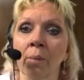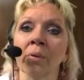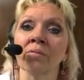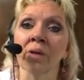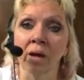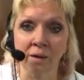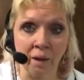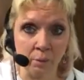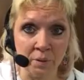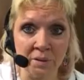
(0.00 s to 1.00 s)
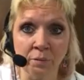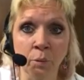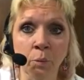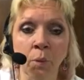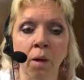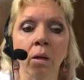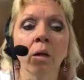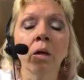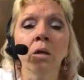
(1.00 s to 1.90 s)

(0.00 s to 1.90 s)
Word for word: I believe God wants everyone well.